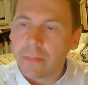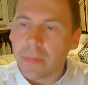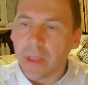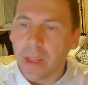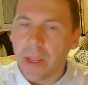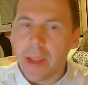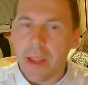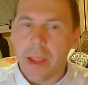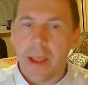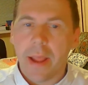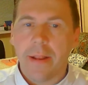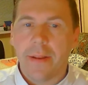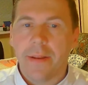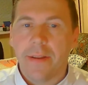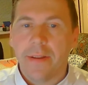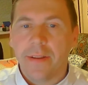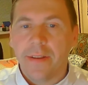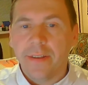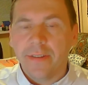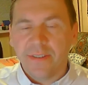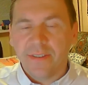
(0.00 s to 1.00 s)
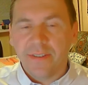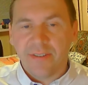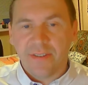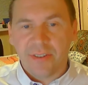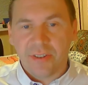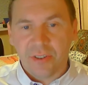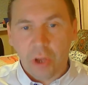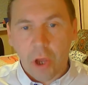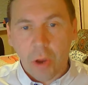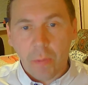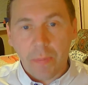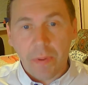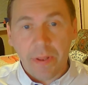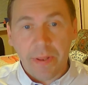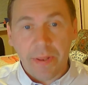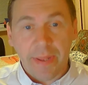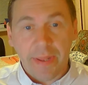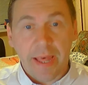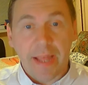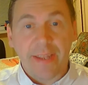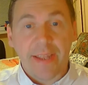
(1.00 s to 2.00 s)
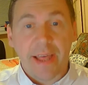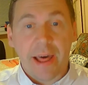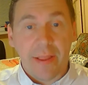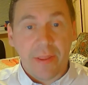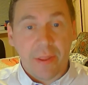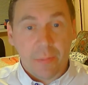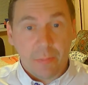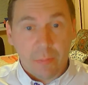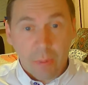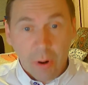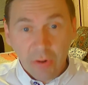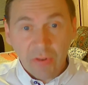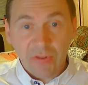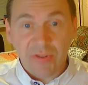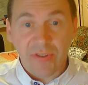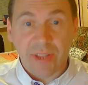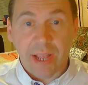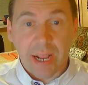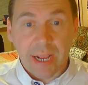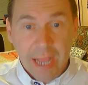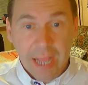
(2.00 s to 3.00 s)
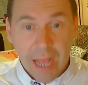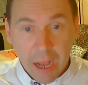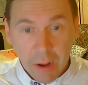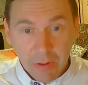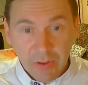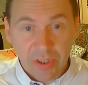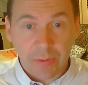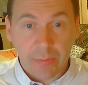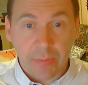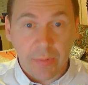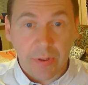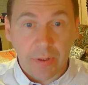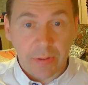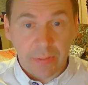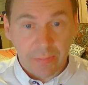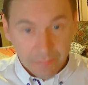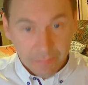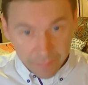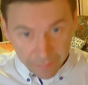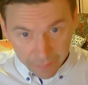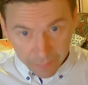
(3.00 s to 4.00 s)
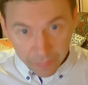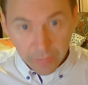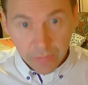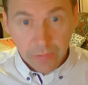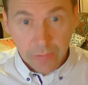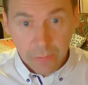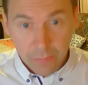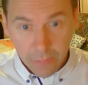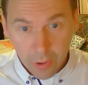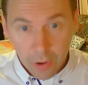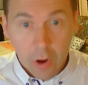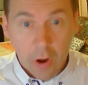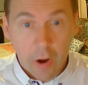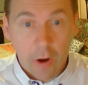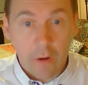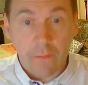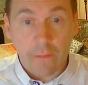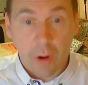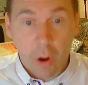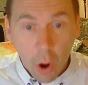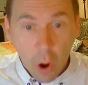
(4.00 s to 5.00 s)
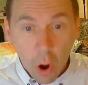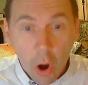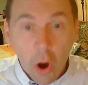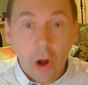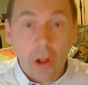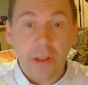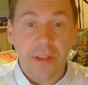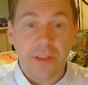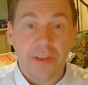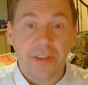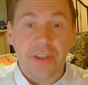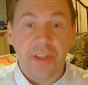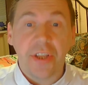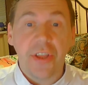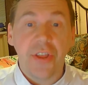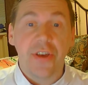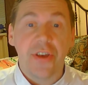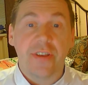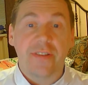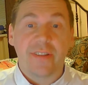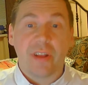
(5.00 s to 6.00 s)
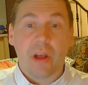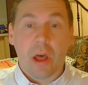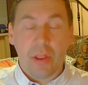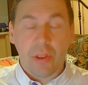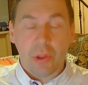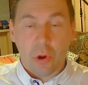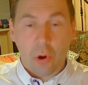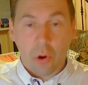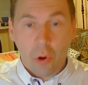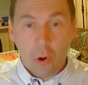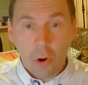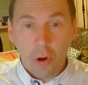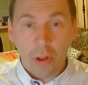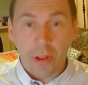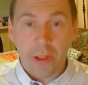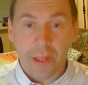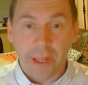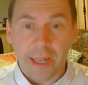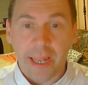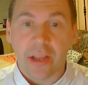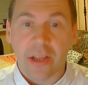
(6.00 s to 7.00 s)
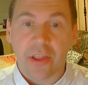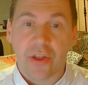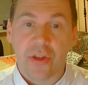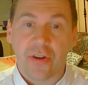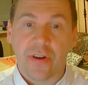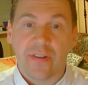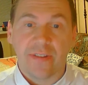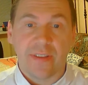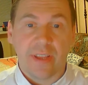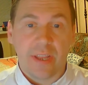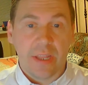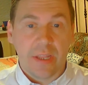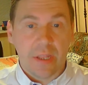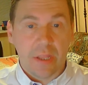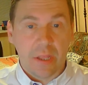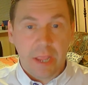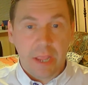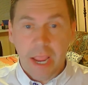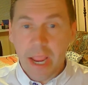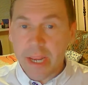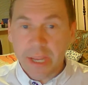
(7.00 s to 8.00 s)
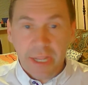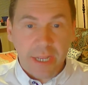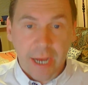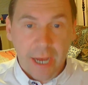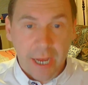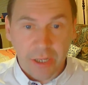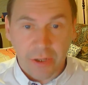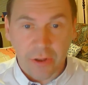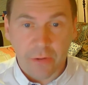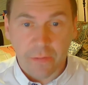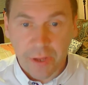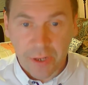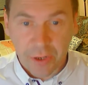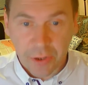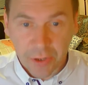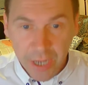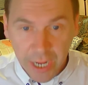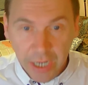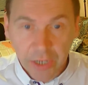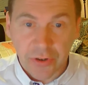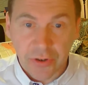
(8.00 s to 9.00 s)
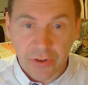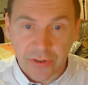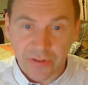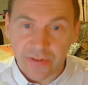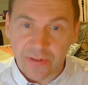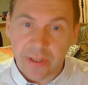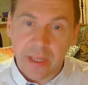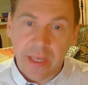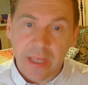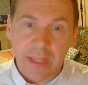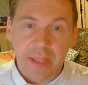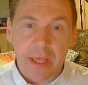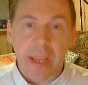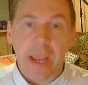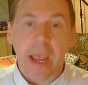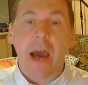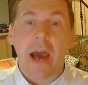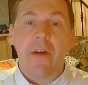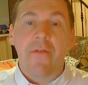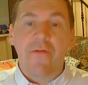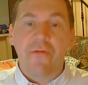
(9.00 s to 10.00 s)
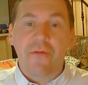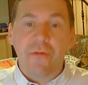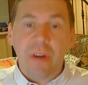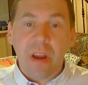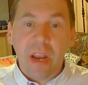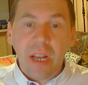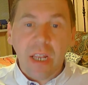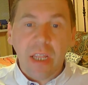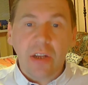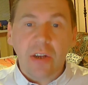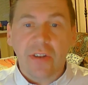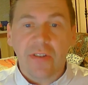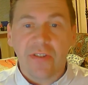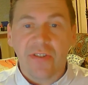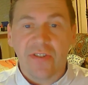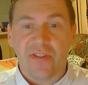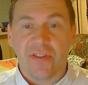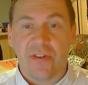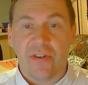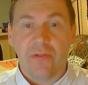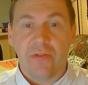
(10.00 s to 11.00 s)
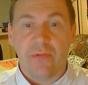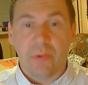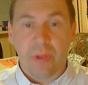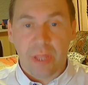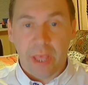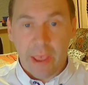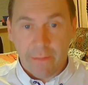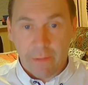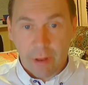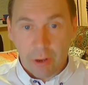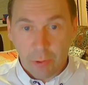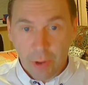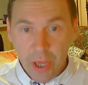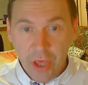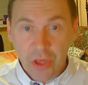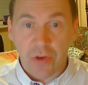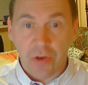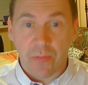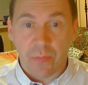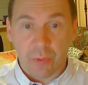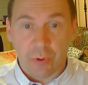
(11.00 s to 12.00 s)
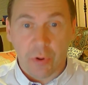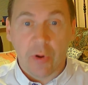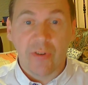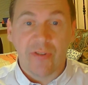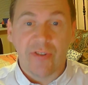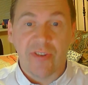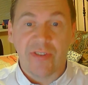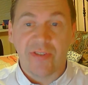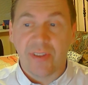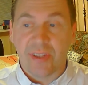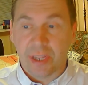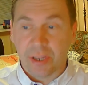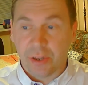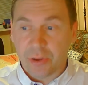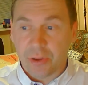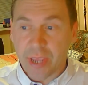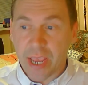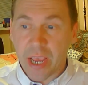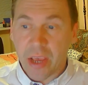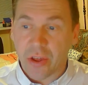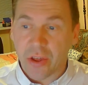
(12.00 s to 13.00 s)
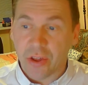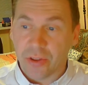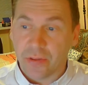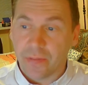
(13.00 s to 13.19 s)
And this is the topic that are the most accountable of all the teachers and all the lecturers and any kind of educators. They are really concerned with the evaluation process in education.